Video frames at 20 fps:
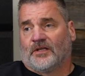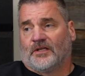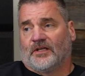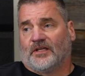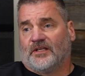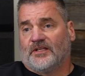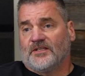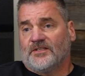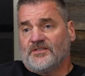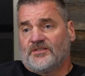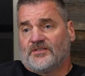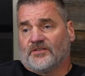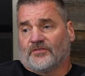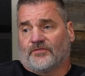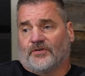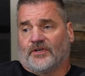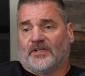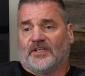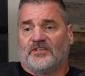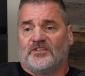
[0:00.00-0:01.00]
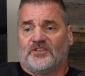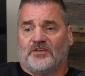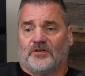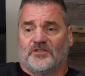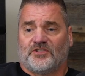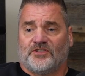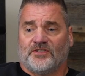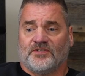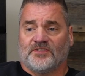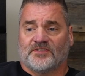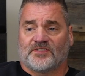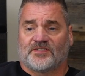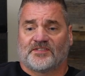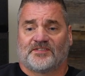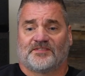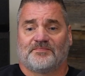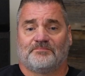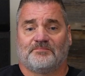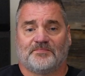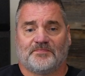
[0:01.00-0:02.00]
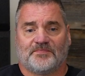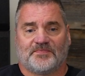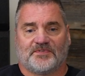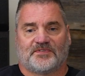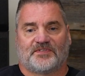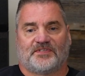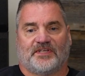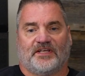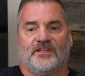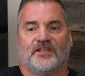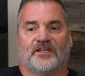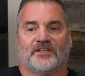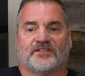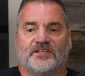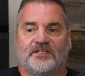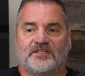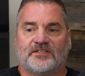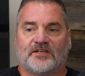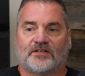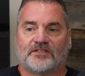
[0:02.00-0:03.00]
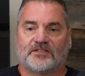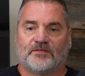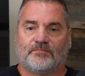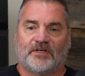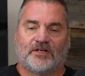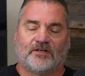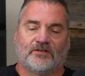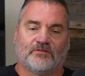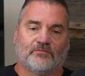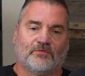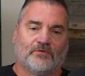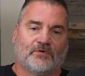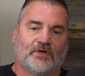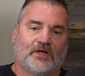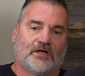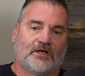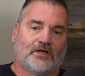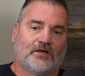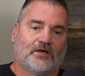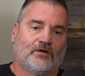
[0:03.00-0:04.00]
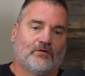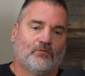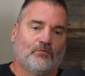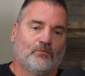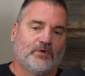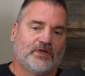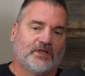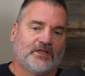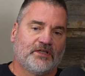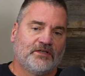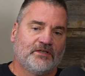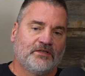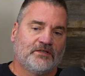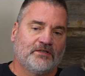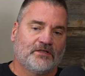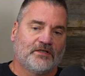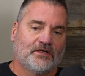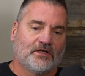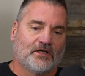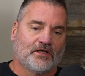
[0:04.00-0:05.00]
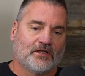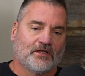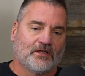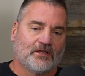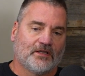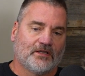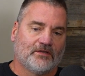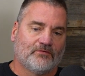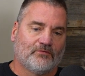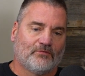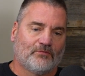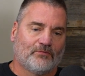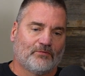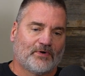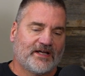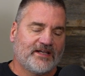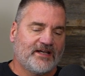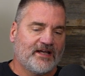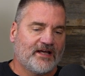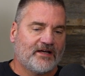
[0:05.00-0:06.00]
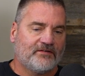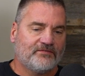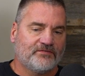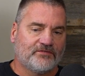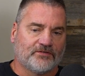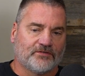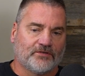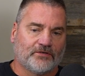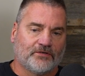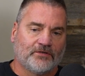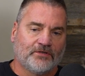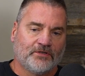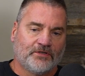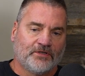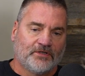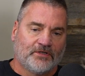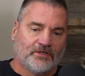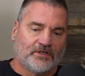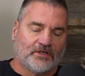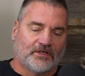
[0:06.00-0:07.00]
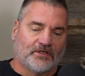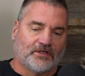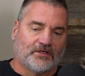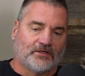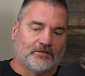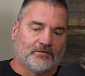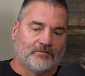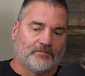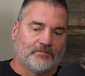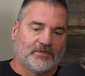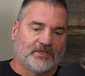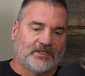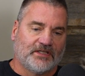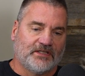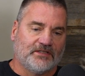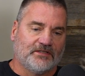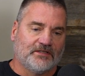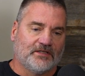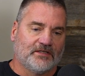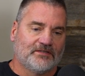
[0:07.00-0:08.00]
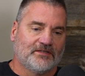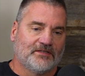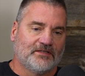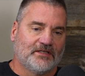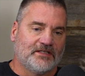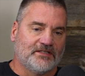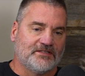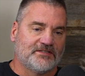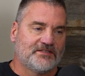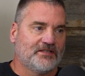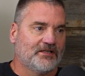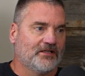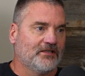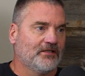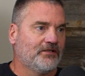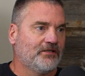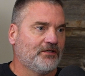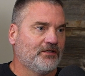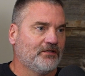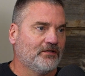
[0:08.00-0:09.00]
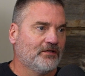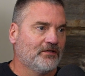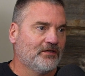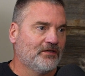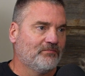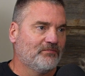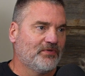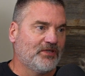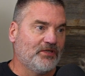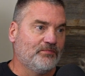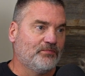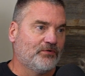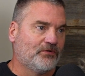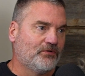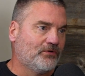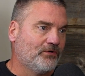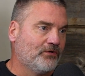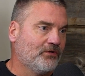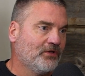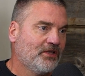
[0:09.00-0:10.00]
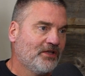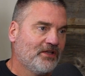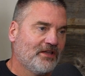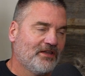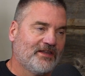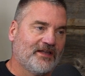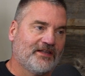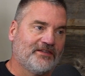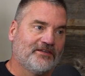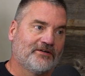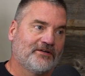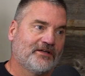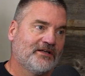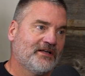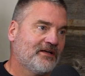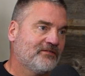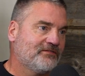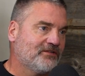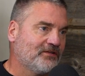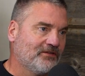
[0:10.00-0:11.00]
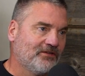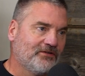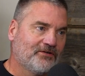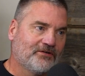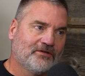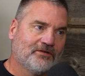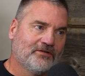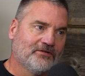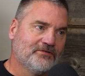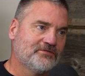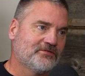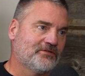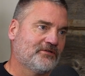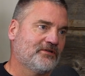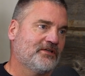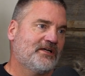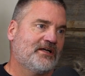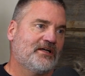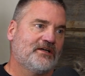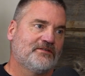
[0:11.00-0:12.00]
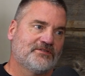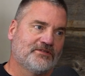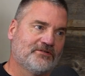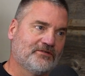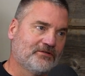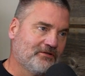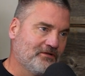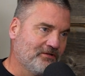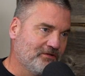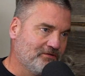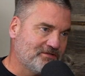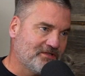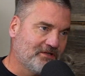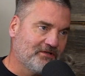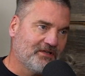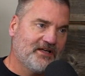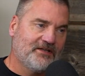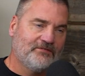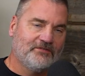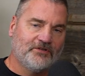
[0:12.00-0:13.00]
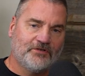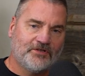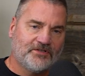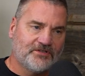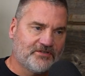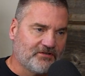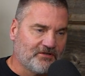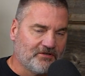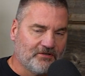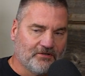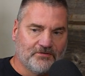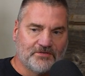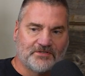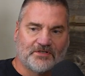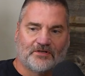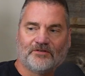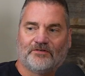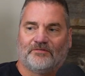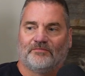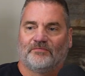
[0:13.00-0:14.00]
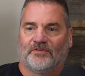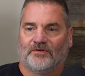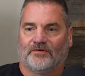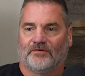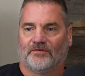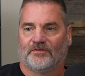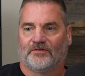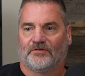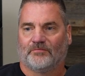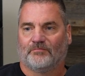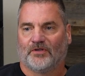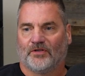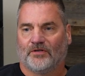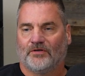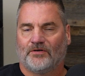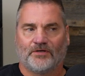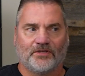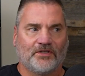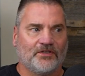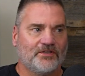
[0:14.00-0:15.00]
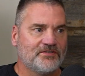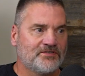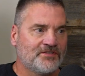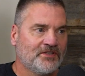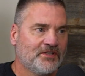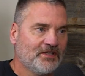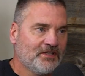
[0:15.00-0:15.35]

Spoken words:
is different. And, Jesus said this. He talked about when right after he's telling people that they're going to lose their lives, they're going to lose their livelihood, they're going to lose all their belongings,